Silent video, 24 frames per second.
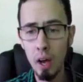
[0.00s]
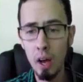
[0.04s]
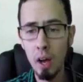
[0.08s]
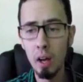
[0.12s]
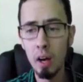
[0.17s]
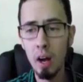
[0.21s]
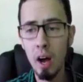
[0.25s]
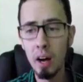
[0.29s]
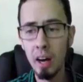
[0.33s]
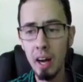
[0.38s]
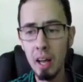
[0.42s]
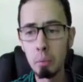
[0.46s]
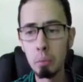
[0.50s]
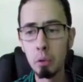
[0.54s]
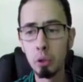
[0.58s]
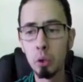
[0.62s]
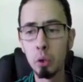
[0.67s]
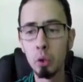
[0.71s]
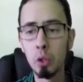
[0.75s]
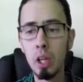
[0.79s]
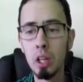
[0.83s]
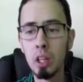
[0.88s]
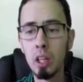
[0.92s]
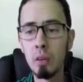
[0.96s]
are able
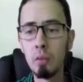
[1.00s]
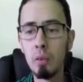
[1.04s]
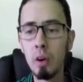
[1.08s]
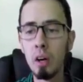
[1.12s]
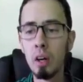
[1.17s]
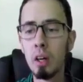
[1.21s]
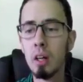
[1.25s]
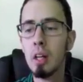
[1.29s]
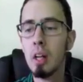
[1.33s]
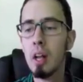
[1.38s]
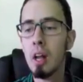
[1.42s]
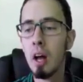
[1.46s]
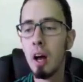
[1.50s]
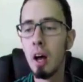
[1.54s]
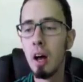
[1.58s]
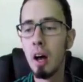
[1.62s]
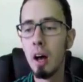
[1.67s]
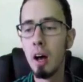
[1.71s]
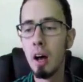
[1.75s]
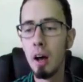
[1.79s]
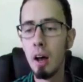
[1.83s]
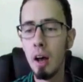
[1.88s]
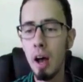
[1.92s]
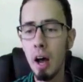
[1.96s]
to deliver
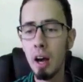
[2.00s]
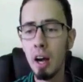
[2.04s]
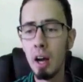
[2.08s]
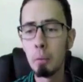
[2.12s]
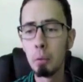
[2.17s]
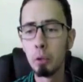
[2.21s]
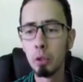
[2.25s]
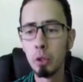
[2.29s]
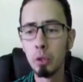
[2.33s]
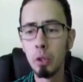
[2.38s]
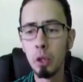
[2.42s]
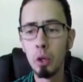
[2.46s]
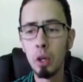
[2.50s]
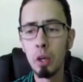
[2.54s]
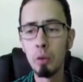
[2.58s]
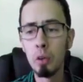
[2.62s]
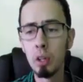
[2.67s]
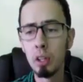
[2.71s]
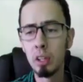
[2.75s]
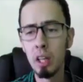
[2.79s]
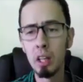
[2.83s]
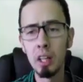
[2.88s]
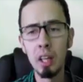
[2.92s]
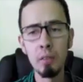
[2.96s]
uh, are able to
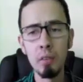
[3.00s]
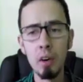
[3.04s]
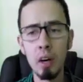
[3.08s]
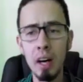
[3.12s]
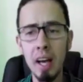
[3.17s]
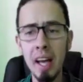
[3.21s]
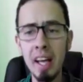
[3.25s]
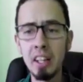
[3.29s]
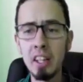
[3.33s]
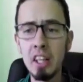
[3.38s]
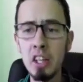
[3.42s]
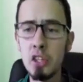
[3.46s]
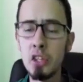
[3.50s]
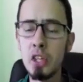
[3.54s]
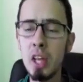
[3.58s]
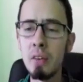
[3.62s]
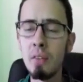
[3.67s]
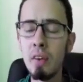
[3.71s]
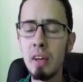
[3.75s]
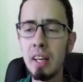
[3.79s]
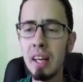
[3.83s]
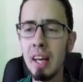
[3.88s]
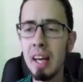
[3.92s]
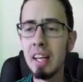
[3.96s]
deliver deliver
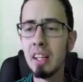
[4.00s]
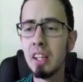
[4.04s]
eighty-seven,